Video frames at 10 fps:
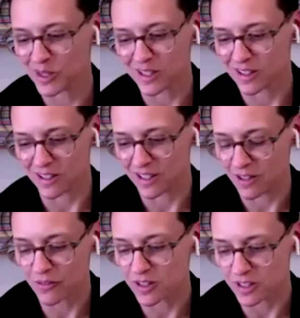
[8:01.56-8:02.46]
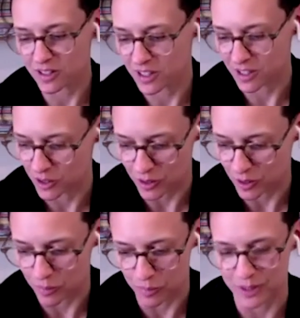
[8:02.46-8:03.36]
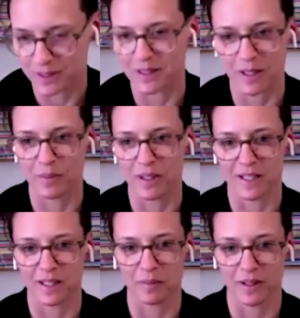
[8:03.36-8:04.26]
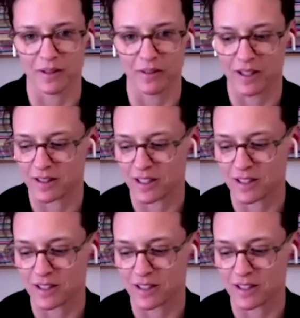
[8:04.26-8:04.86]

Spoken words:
I mean, everything that you're putting down, I'm picking up here, right?